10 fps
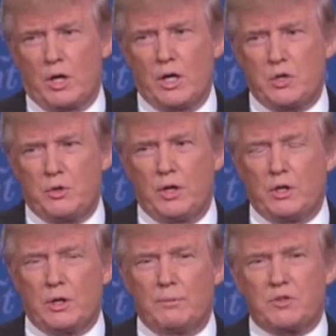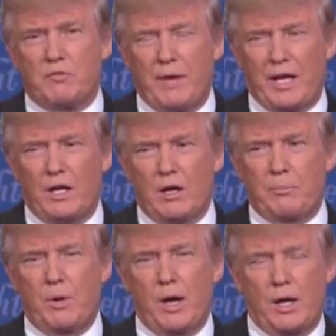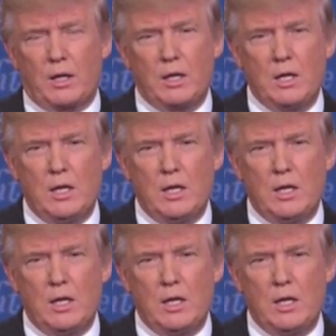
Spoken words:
country in terms of making our product.